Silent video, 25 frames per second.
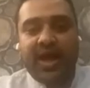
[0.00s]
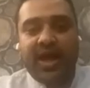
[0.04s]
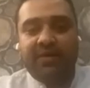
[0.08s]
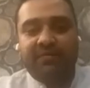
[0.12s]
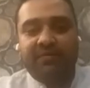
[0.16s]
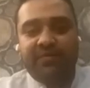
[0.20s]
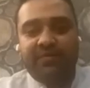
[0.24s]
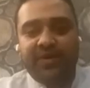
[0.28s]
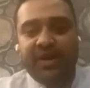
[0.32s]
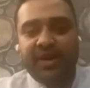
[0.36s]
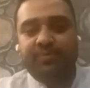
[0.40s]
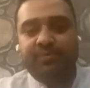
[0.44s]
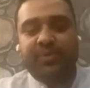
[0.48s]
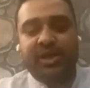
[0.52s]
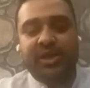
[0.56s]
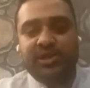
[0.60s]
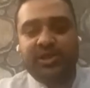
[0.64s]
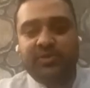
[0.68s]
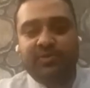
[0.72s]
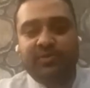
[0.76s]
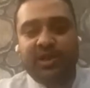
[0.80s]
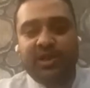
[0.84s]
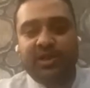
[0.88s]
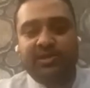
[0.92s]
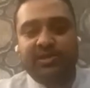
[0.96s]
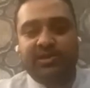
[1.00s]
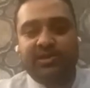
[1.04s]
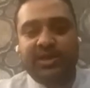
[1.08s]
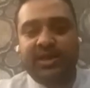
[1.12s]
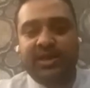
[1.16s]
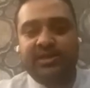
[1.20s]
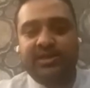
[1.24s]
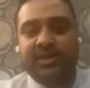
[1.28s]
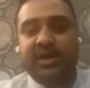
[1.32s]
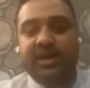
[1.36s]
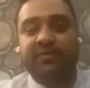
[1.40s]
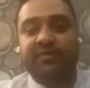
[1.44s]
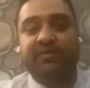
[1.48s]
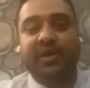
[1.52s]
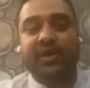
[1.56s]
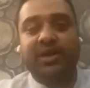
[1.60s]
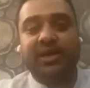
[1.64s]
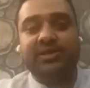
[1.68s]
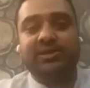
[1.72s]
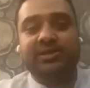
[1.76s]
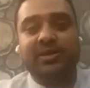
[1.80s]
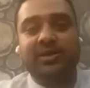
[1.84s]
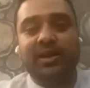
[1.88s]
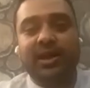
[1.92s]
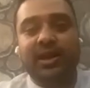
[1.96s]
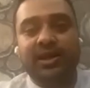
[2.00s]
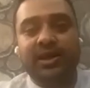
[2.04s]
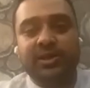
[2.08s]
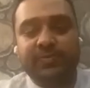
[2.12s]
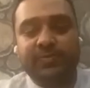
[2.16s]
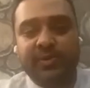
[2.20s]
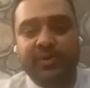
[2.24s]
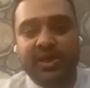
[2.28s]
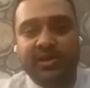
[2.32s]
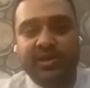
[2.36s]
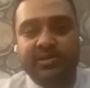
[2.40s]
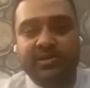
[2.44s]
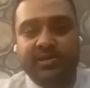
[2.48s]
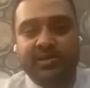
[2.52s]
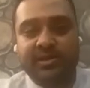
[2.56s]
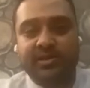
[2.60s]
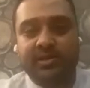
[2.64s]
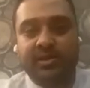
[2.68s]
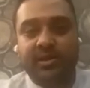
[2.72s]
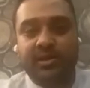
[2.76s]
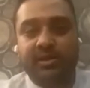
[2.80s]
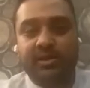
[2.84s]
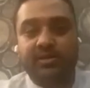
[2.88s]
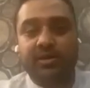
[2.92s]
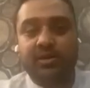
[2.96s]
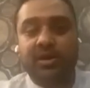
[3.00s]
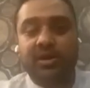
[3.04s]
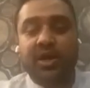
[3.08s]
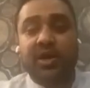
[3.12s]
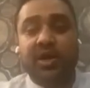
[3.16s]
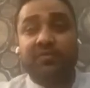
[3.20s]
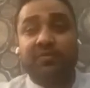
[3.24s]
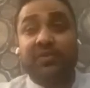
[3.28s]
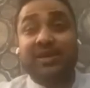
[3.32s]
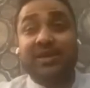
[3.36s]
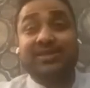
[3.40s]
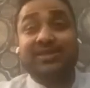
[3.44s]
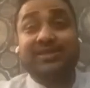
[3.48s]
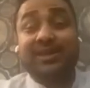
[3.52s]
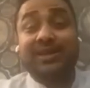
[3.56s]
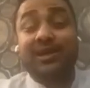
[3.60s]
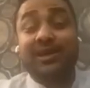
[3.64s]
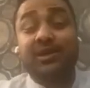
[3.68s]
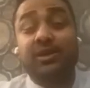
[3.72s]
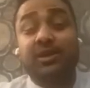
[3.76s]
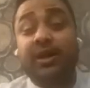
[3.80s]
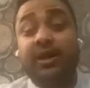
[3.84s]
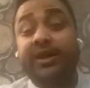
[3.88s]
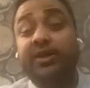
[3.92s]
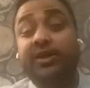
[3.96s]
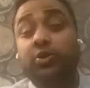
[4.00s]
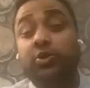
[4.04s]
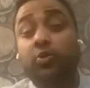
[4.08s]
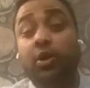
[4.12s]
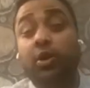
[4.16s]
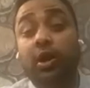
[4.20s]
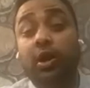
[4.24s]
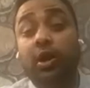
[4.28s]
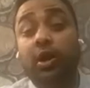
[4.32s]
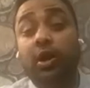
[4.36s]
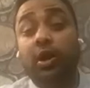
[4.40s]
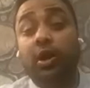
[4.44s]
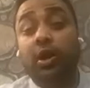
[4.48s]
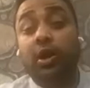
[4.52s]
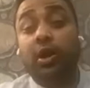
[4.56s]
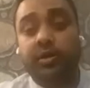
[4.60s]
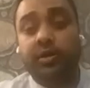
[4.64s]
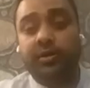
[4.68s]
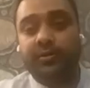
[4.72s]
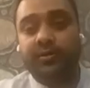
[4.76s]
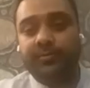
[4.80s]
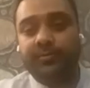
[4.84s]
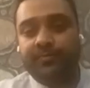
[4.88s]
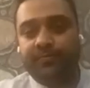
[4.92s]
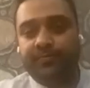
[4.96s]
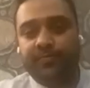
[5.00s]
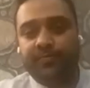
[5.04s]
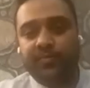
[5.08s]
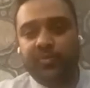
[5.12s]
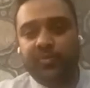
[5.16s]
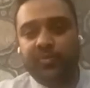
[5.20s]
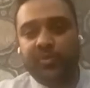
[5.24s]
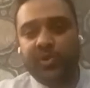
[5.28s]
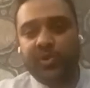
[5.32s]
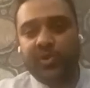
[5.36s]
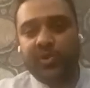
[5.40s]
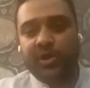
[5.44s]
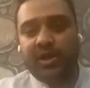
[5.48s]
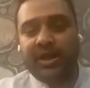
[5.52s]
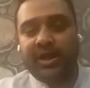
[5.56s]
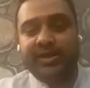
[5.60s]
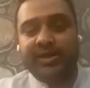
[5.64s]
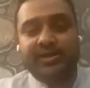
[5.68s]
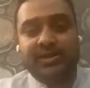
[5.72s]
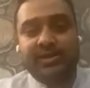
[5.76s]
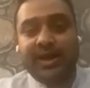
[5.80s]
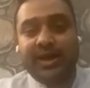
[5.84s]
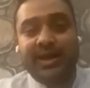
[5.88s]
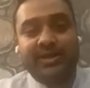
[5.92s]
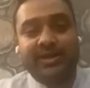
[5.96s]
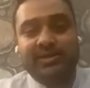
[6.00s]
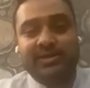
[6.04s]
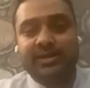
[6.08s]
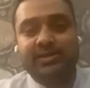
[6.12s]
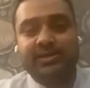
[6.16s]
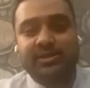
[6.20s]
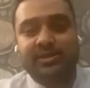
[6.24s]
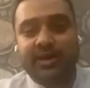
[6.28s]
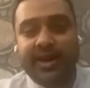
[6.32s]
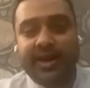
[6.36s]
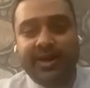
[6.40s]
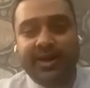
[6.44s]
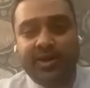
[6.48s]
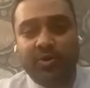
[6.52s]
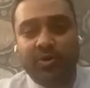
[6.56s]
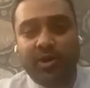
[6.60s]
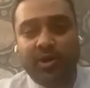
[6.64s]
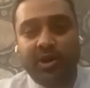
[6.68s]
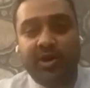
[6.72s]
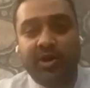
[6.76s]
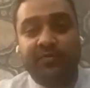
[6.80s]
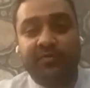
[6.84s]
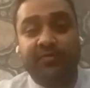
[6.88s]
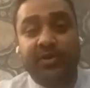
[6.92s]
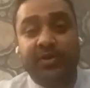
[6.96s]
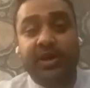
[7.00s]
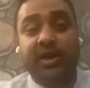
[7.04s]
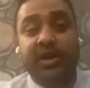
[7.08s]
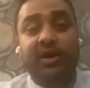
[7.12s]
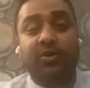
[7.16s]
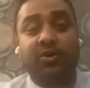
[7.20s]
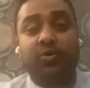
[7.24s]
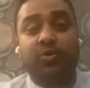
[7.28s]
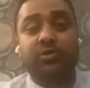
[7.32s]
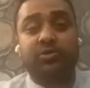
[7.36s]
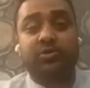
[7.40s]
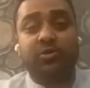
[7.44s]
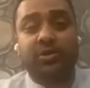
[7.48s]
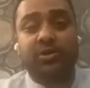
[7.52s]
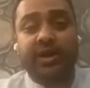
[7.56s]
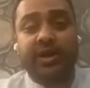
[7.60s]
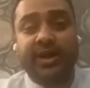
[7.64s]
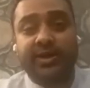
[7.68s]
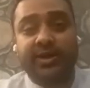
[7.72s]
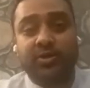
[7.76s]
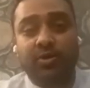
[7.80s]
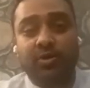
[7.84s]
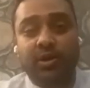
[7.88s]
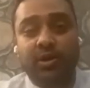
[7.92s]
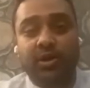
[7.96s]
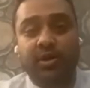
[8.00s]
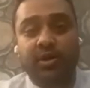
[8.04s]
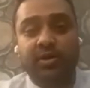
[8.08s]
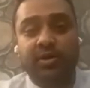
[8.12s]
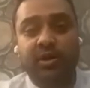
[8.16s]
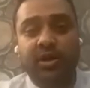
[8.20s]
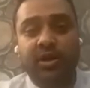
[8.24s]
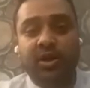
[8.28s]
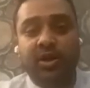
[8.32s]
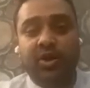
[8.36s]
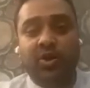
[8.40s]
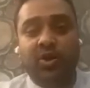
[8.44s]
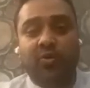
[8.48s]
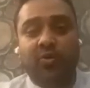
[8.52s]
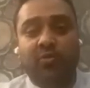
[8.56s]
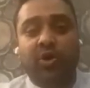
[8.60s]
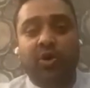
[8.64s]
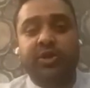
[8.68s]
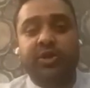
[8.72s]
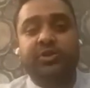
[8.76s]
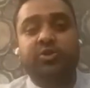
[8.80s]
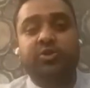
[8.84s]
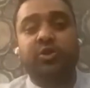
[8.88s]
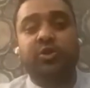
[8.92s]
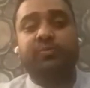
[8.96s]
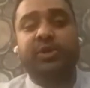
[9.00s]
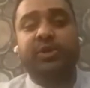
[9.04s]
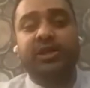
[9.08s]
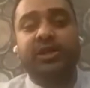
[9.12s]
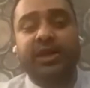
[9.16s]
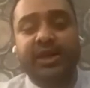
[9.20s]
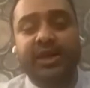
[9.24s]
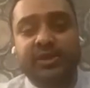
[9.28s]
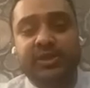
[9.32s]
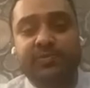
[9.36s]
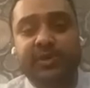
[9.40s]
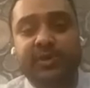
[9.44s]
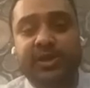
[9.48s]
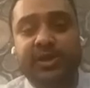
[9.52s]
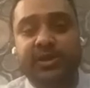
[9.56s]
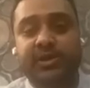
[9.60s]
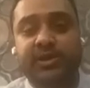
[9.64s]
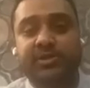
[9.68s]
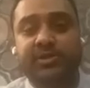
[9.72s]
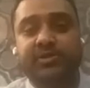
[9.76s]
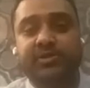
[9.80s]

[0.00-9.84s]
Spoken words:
Every principle is that we are still experiencing there. We are still trying to learn. Like, science is trying to learn, we are also trying to learn. What should be the experience?